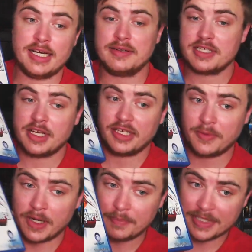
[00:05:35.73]
So only
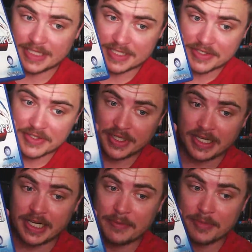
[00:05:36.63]
one PS2
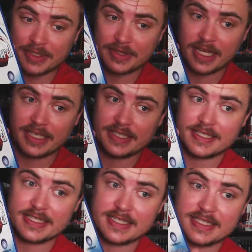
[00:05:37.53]
game, but that
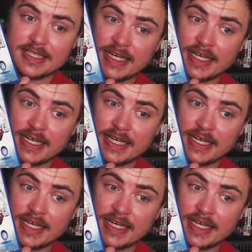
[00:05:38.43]
is